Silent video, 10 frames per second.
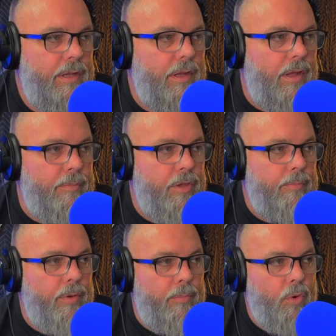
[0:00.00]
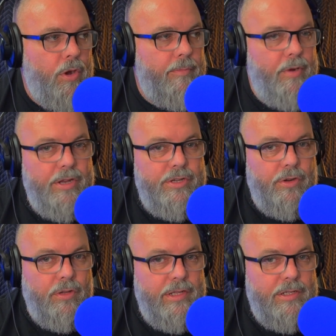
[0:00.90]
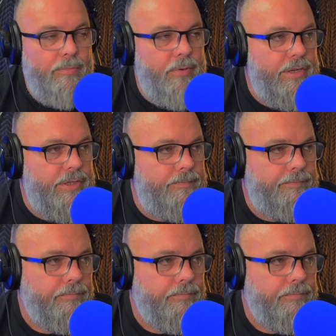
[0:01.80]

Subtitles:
You can put more compression or less compression.